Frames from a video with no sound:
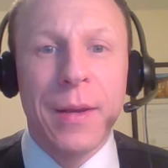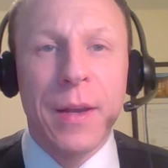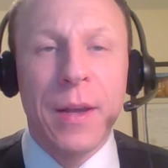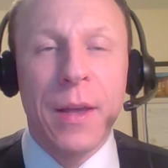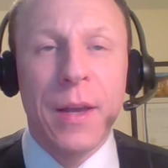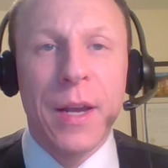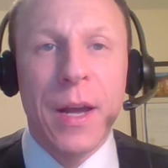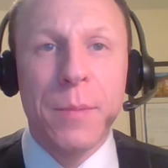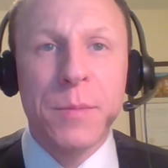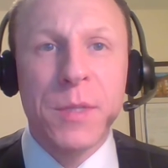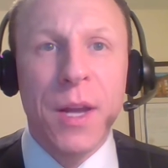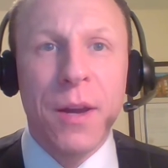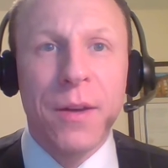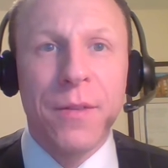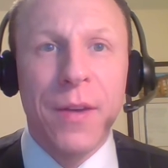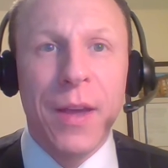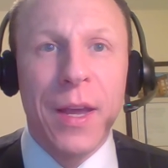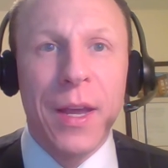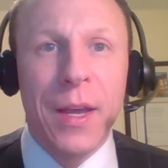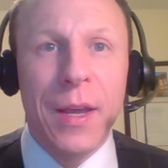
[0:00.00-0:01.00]
it comes out
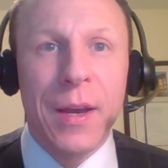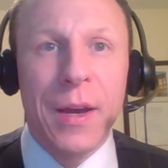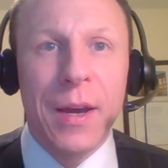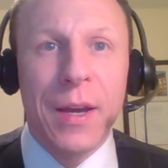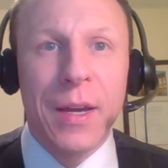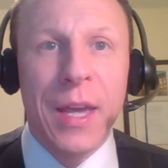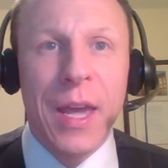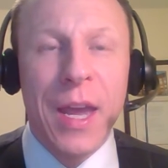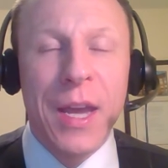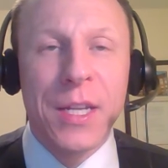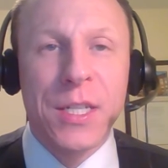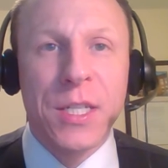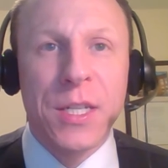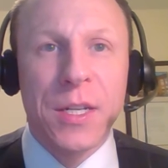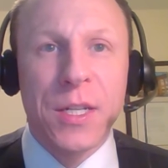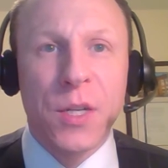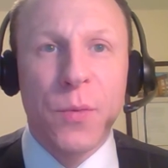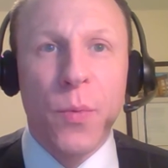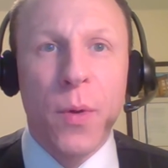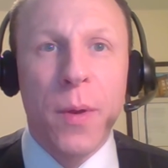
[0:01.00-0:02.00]
of a
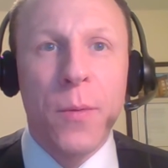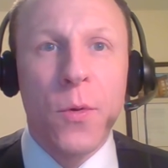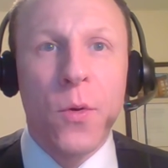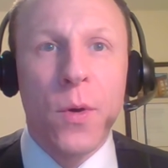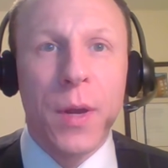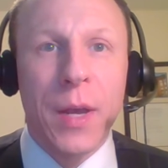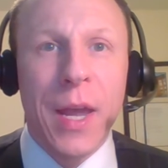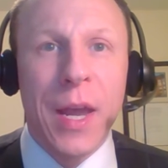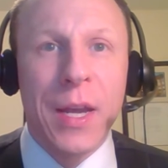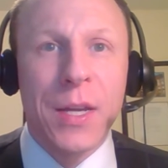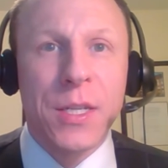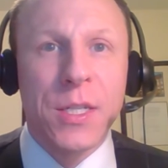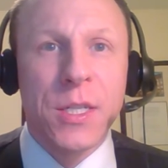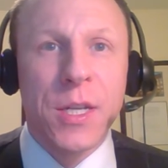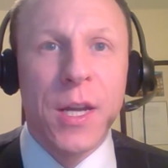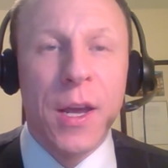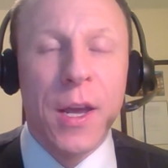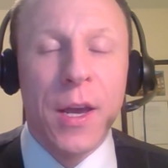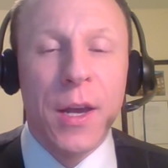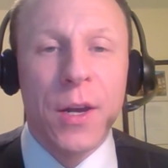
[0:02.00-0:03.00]
Supreme Court
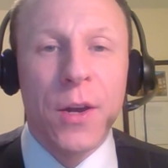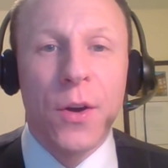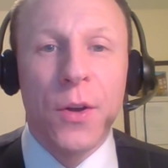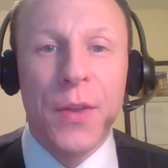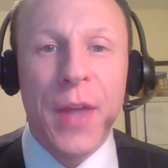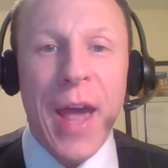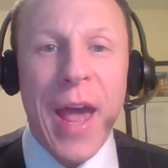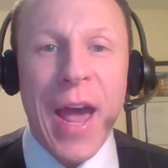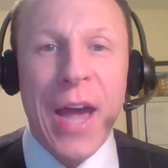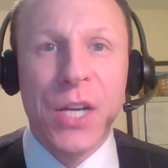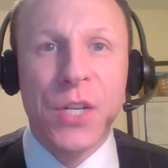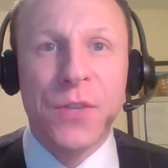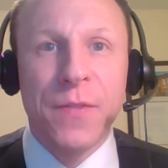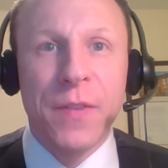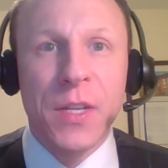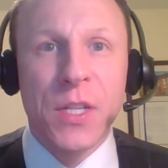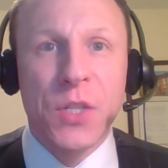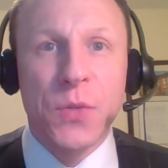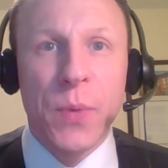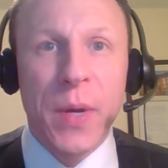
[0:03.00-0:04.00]
case called Ash
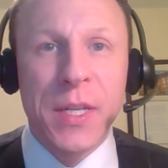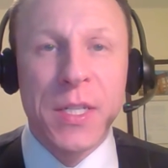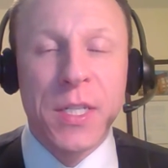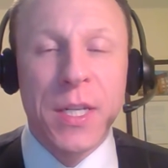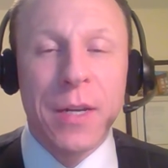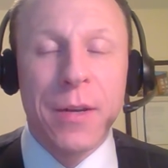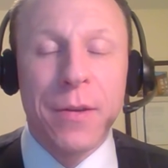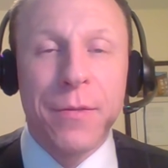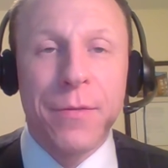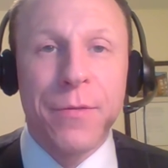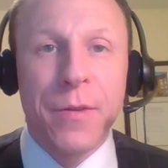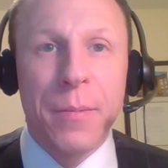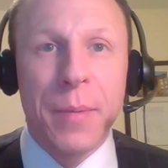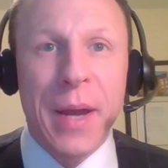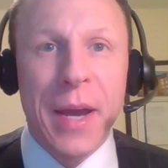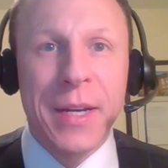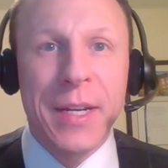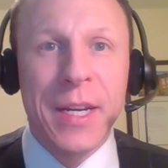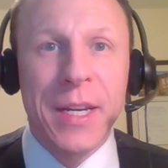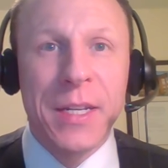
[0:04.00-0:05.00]
v. Swenson from
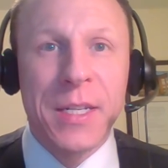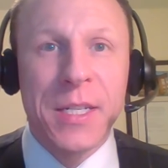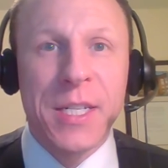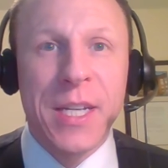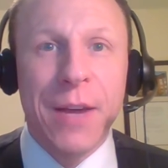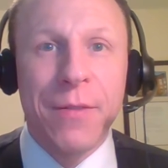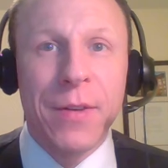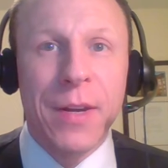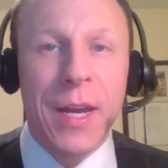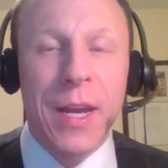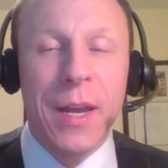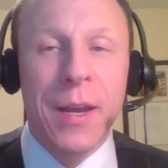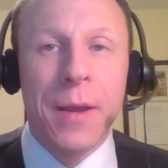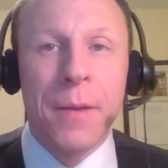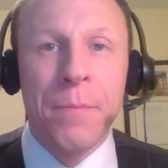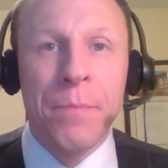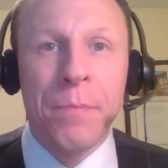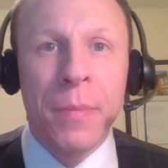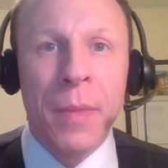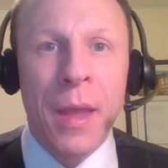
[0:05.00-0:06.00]
1970.
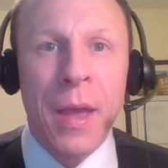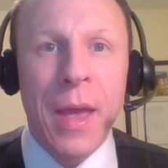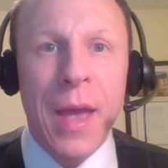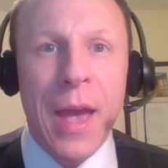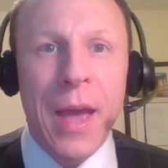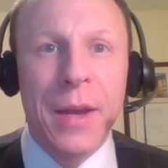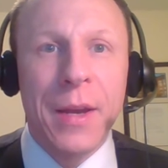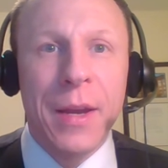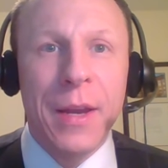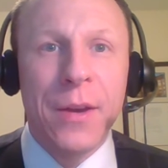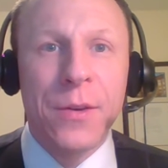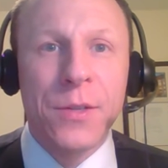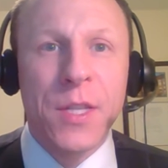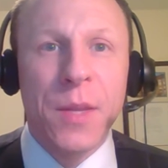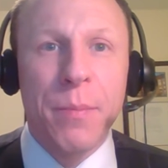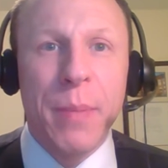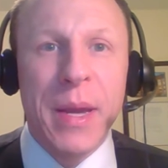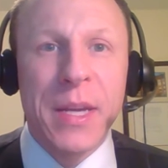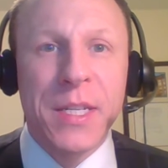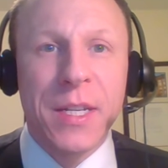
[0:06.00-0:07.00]
And here's
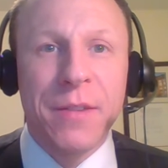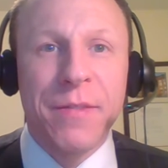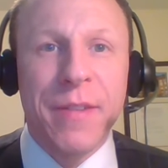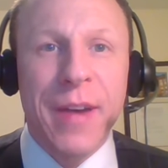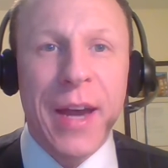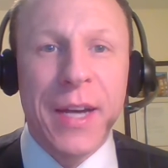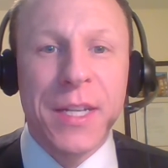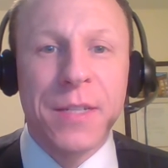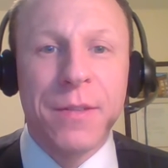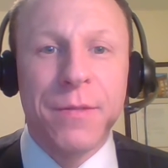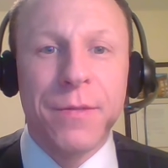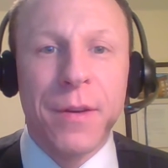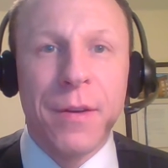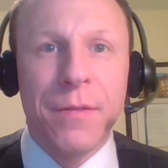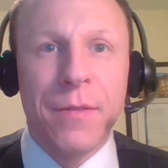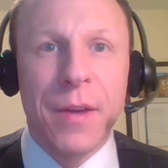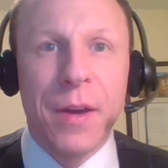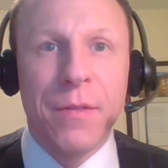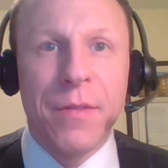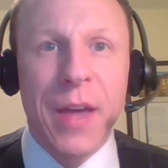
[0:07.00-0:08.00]
the basic facts of
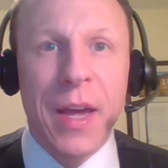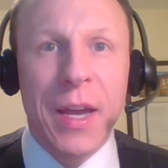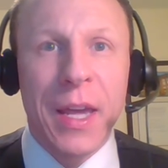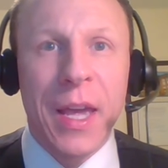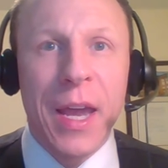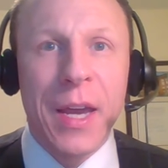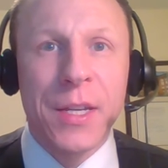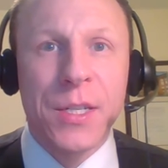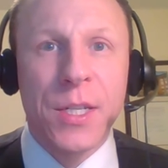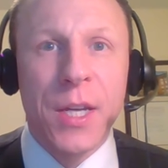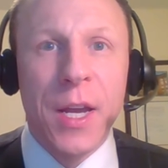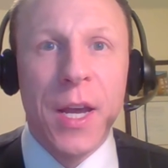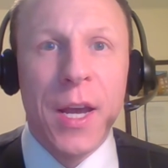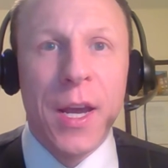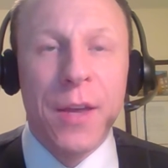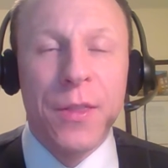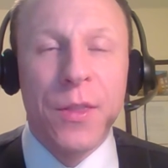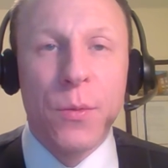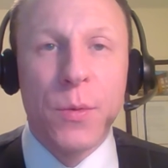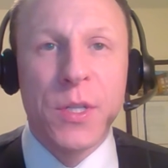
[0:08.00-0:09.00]
that case.
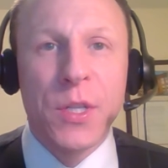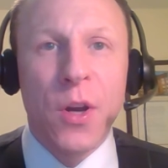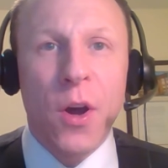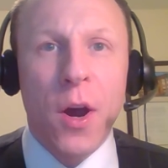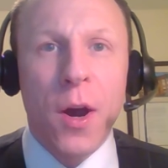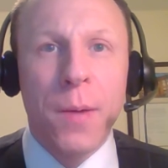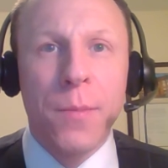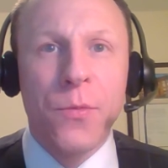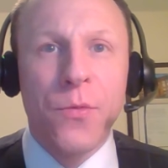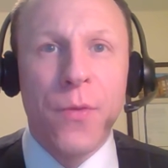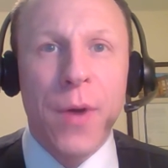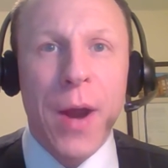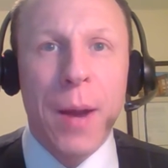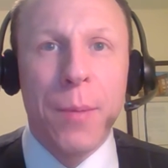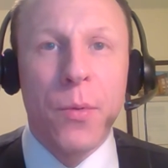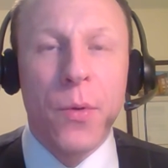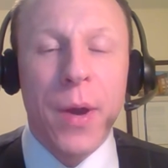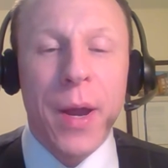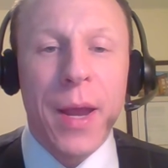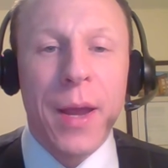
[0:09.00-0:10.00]
There was an armed
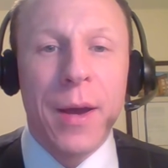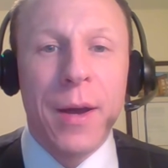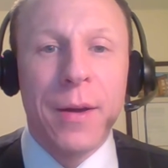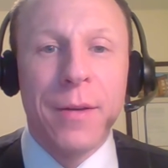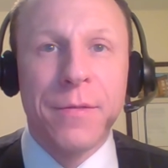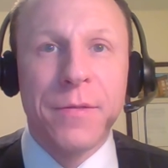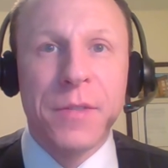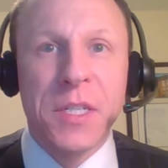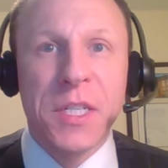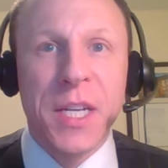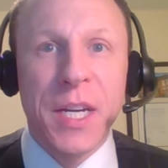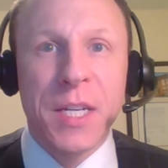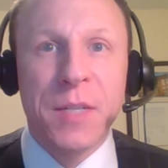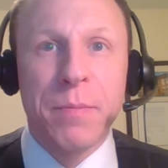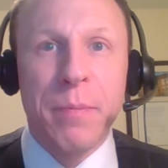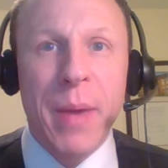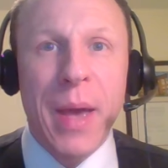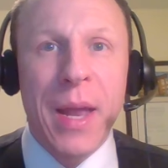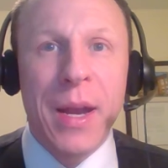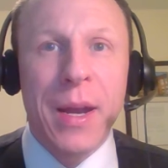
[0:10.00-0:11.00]
robbery of 6
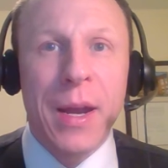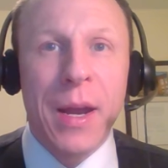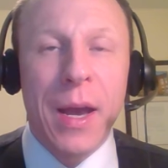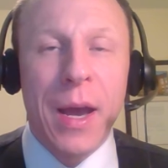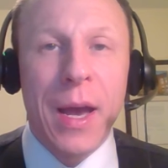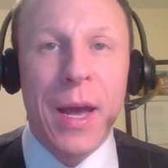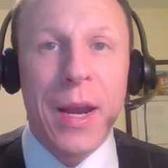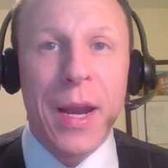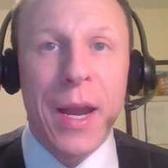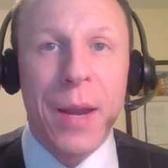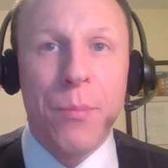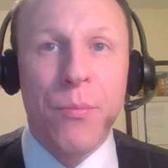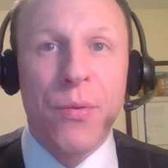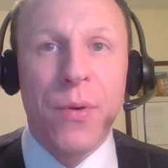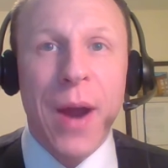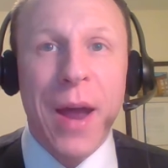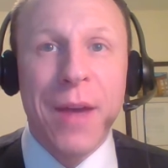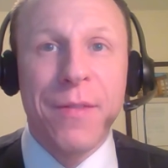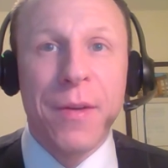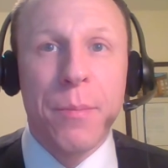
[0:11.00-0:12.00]
men at a
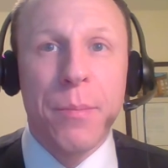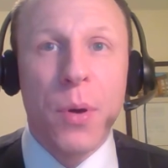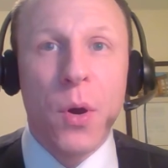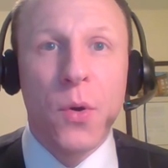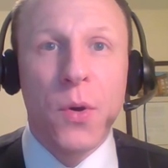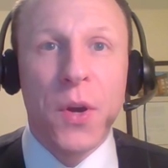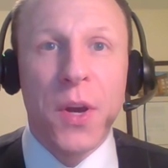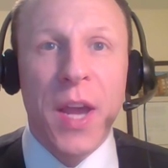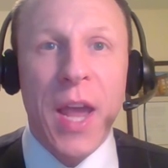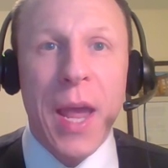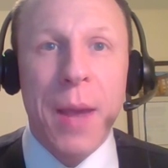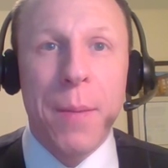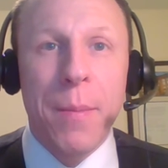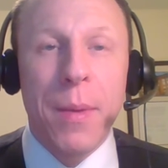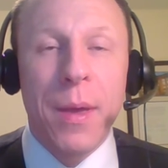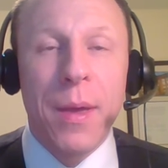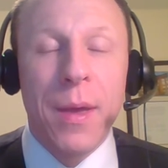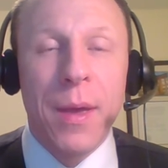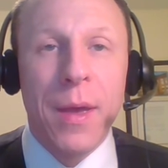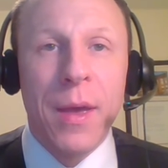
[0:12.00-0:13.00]
private poker game.
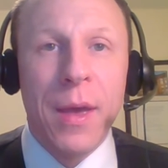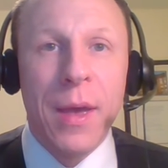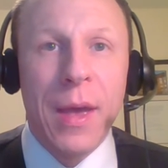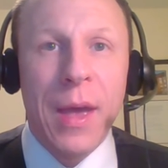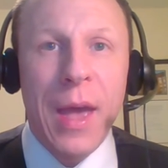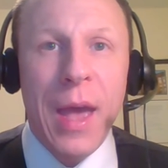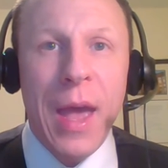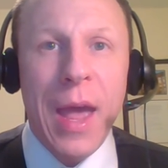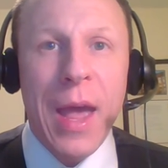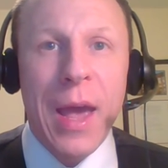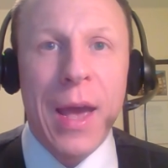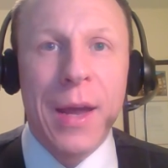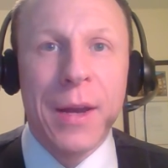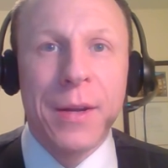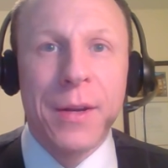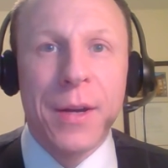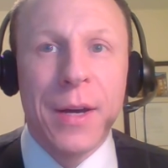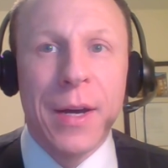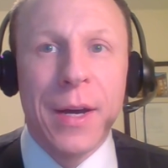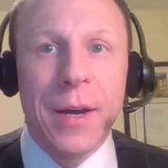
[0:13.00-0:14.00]

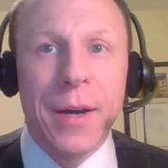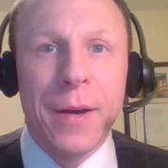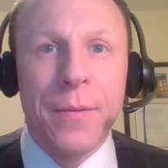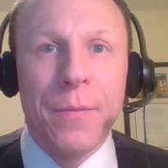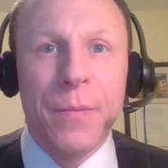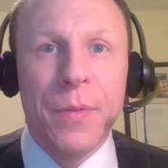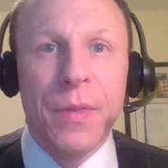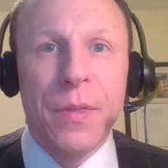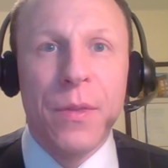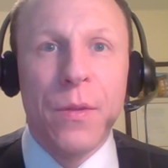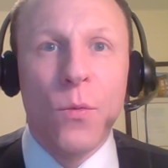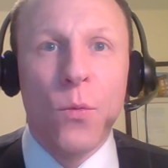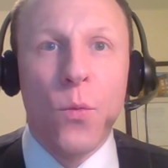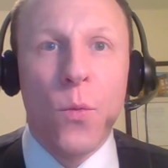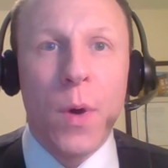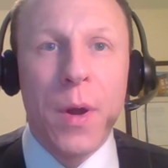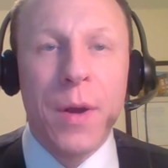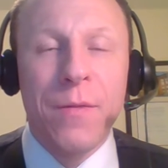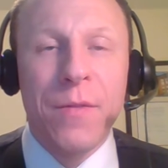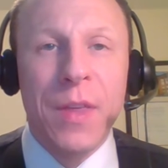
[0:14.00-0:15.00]
And
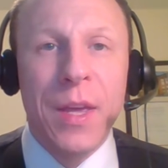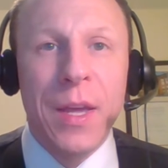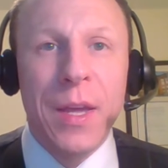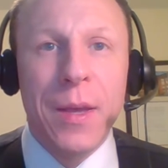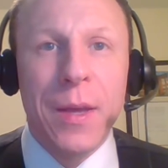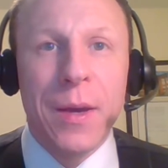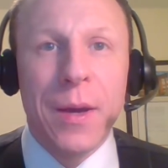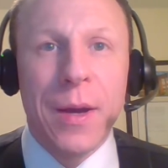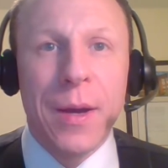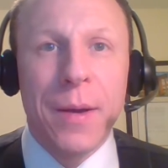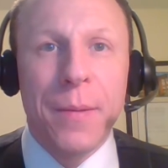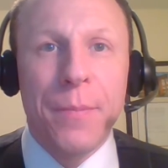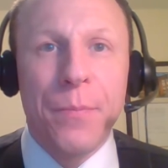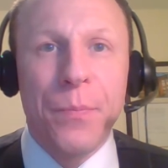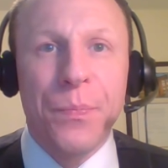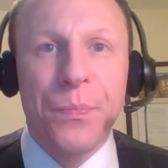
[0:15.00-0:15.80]
one of the